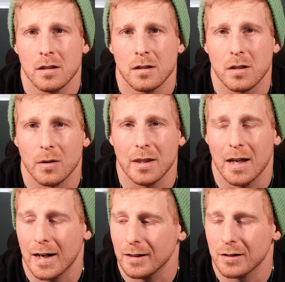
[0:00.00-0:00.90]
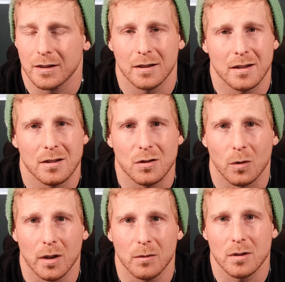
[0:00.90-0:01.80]
So in that, I learned that the
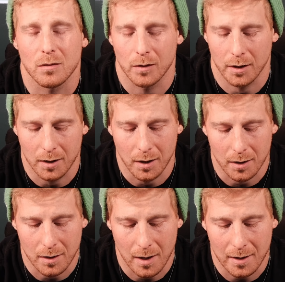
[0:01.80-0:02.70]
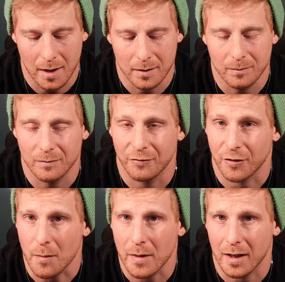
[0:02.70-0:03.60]
story was really good. And then
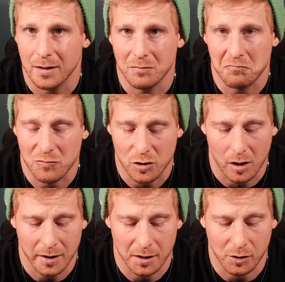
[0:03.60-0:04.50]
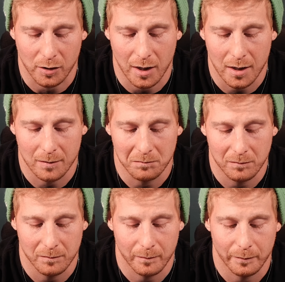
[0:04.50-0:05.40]
from that, drawing and creating
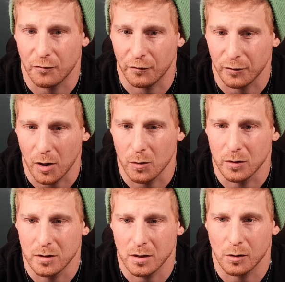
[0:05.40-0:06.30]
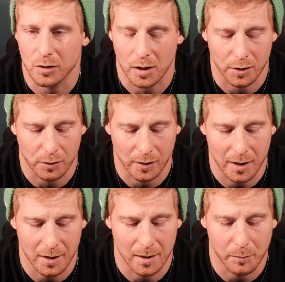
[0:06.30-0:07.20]
flowed to start
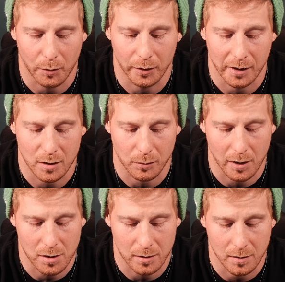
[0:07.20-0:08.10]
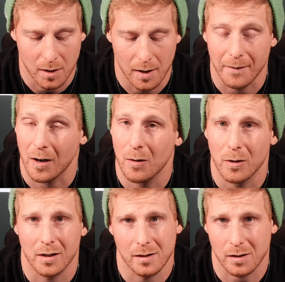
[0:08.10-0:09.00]
creating and pulling inspiration of how I
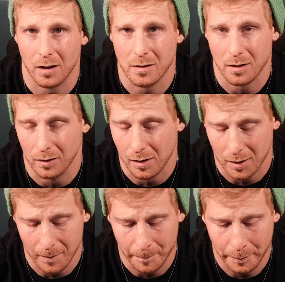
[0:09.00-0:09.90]
wanted these cards to look.